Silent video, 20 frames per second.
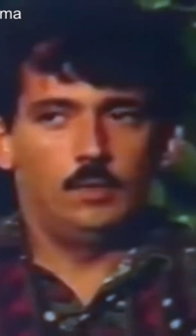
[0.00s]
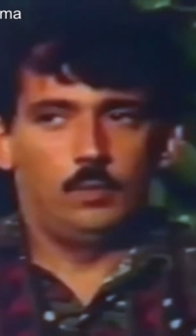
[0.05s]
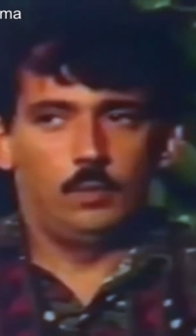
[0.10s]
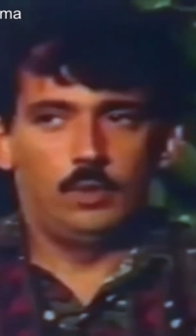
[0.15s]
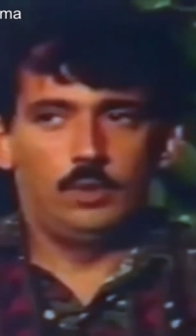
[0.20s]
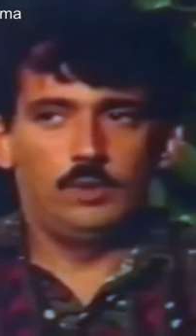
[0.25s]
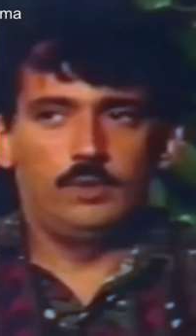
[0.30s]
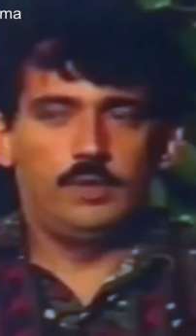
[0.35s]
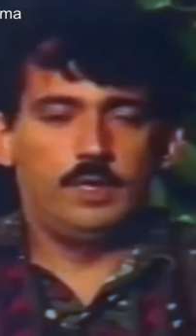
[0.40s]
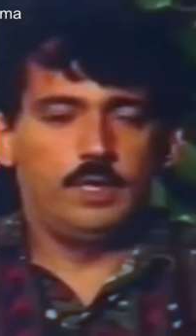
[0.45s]

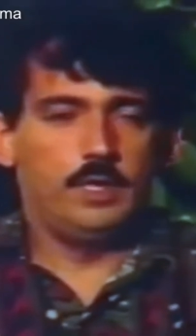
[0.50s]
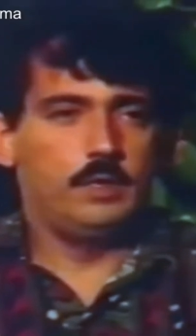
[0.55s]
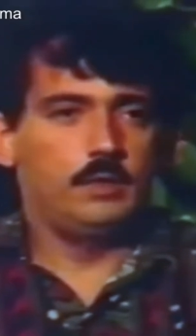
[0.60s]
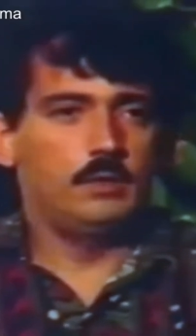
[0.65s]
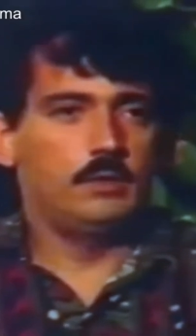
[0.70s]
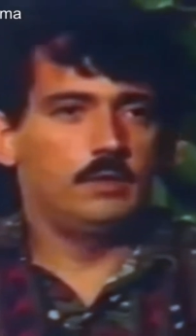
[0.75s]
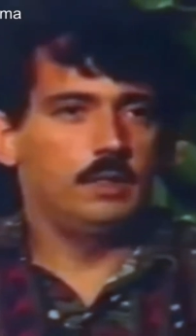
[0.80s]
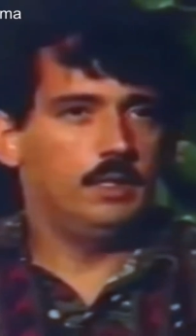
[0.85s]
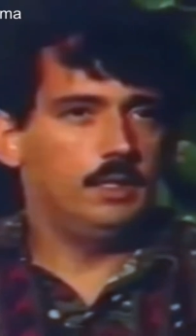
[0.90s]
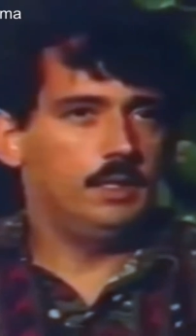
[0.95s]
were
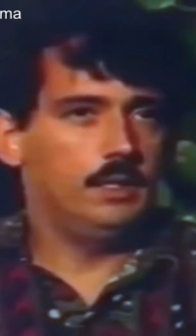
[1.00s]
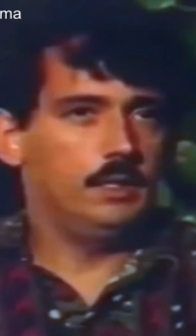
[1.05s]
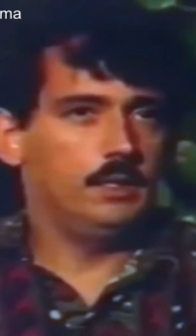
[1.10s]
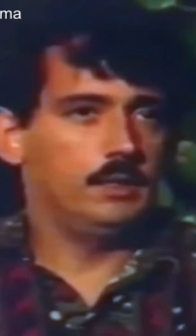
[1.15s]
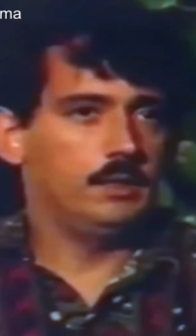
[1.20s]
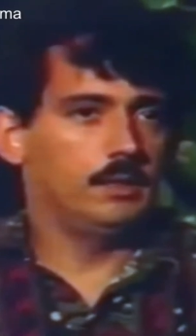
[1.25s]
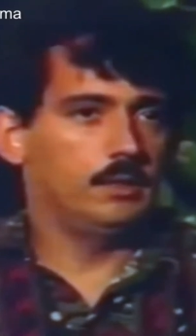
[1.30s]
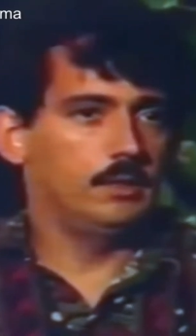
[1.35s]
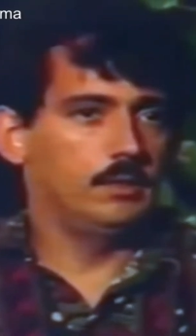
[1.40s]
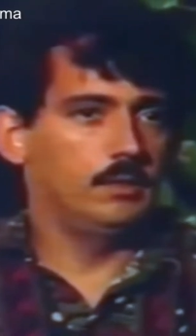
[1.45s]
there
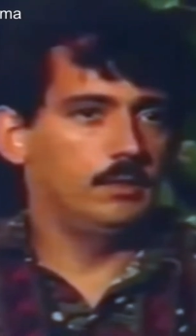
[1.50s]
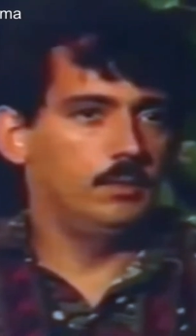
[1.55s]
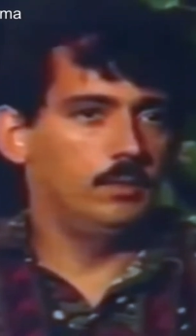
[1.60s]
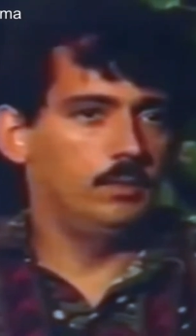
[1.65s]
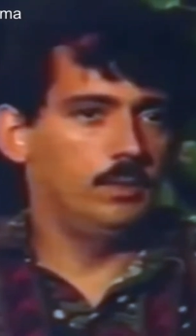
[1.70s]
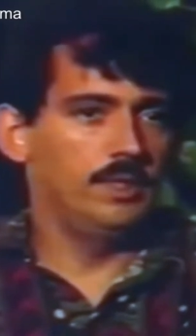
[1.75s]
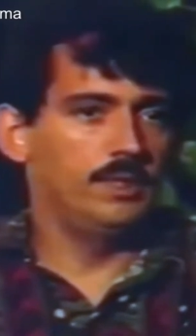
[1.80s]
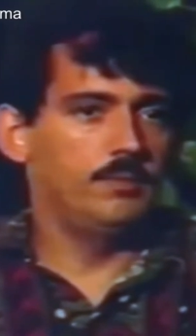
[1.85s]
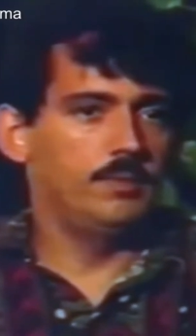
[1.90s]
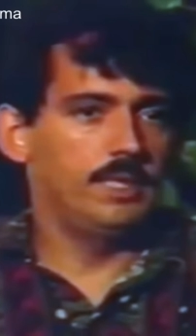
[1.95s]

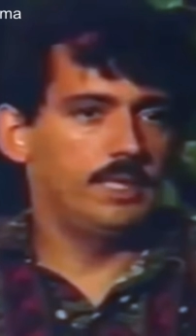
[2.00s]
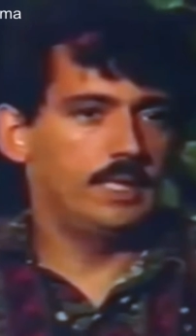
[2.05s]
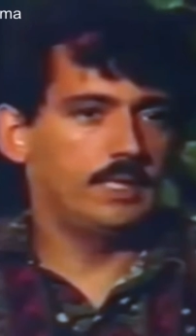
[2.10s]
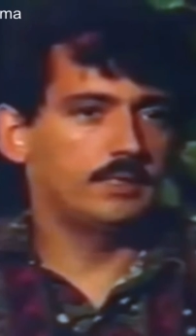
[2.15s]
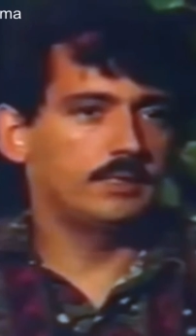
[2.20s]
with me.